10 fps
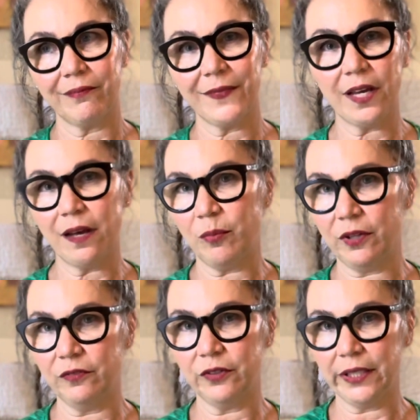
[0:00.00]
couple
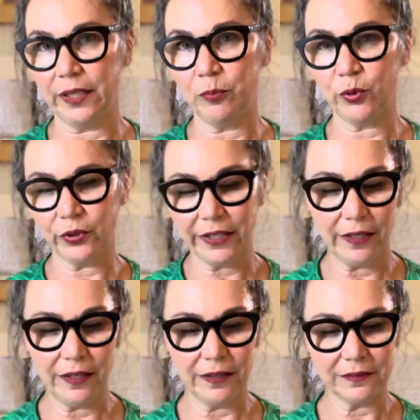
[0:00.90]
of really
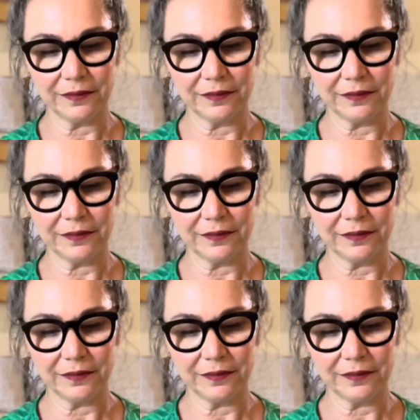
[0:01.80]
pretty,